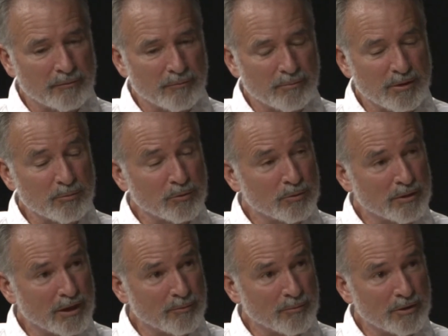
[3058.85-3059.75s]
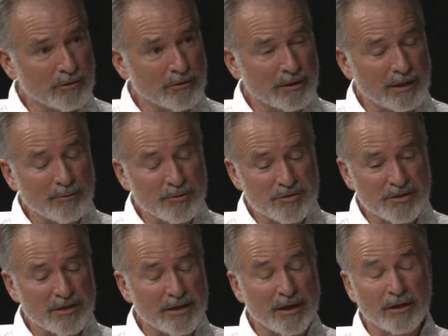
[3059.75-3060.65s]
people who come here, and I would say
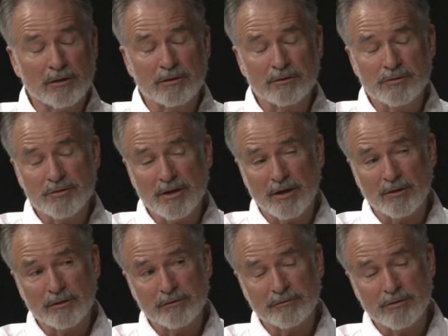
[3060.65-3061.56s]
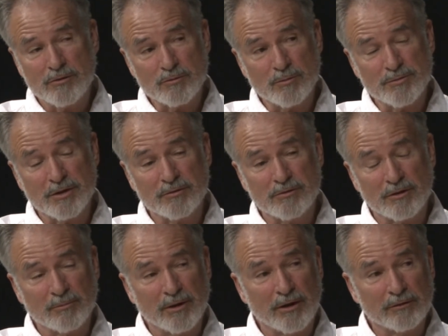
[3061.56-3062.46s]
that includes not only folks from Central
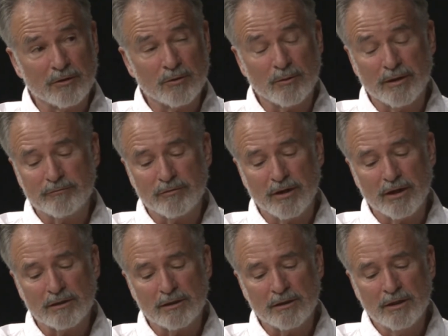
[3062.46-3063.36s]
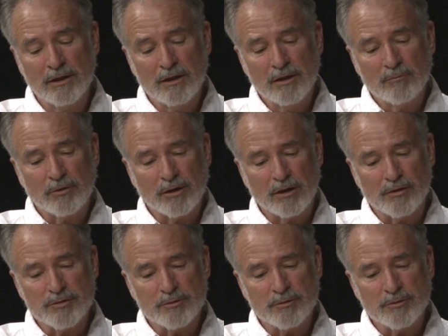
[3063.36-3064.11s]
America, quite frankly, but also